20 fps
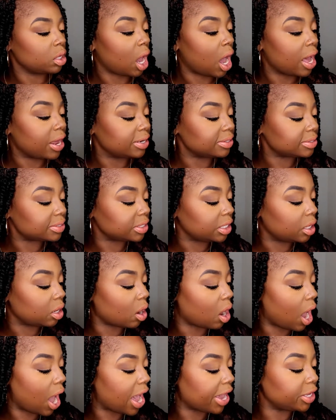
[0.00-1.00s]

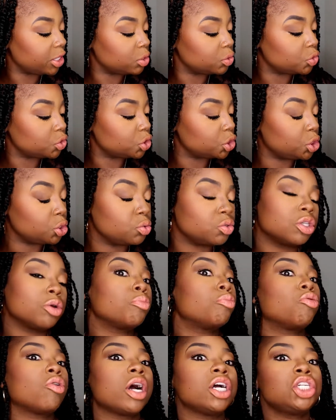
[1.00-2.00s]
Honestly, I used to use a
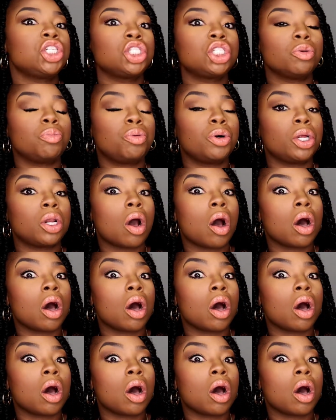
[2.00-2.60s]
brush to put